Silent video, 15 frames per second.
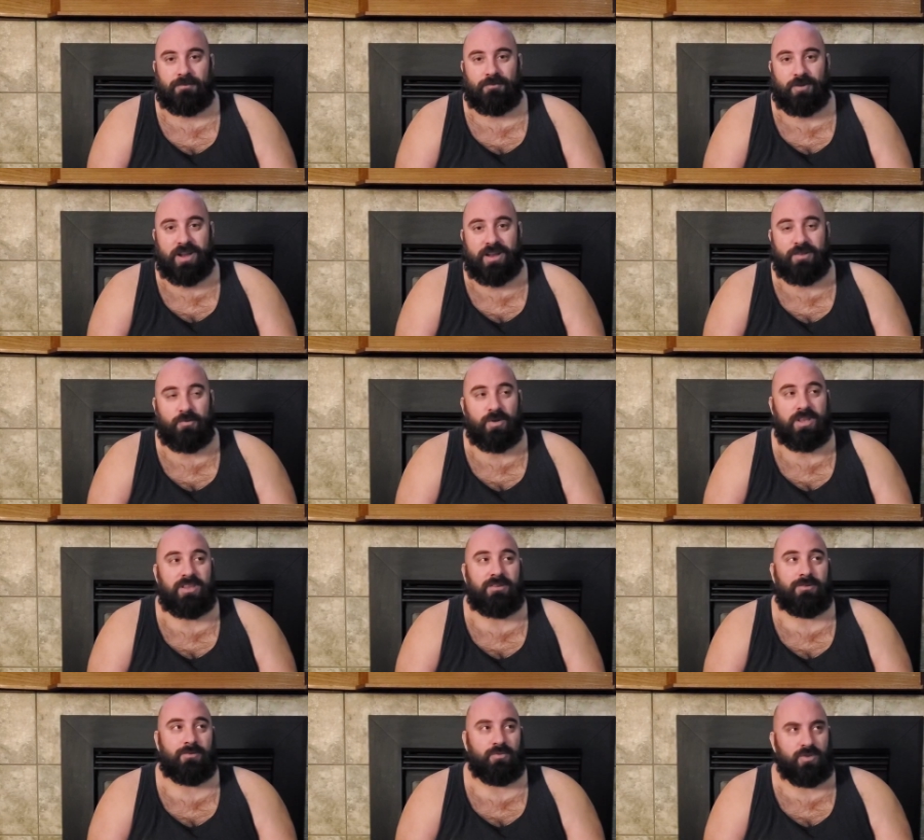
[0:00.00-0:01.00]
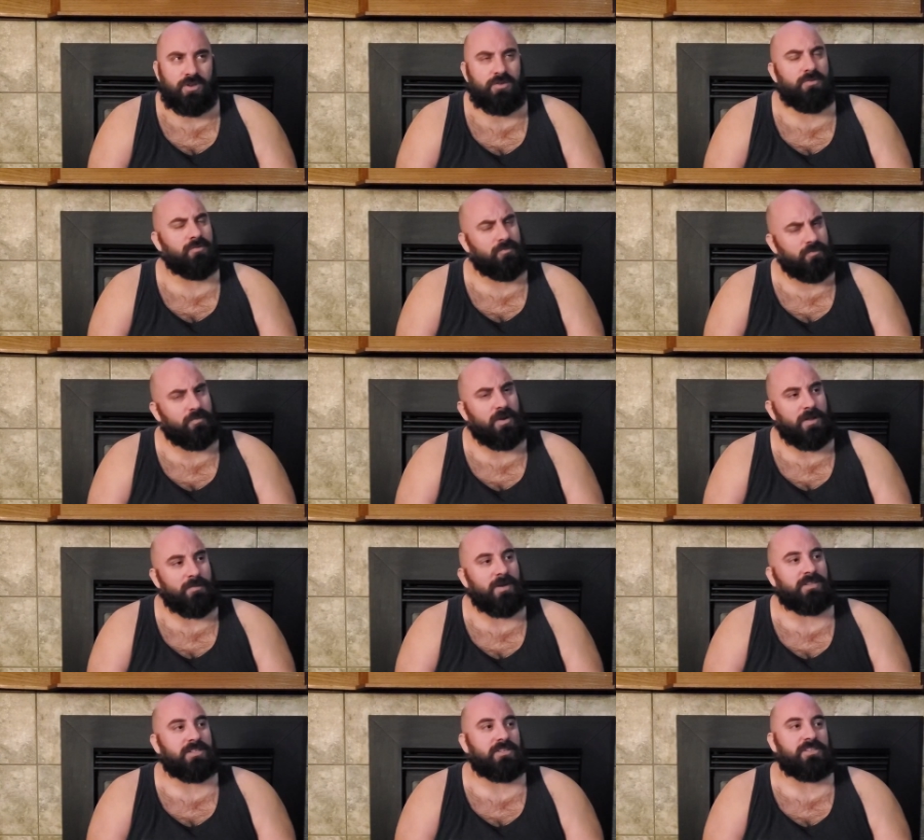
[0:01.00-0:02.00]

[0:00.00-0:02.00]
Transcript: right? When you when you pretty much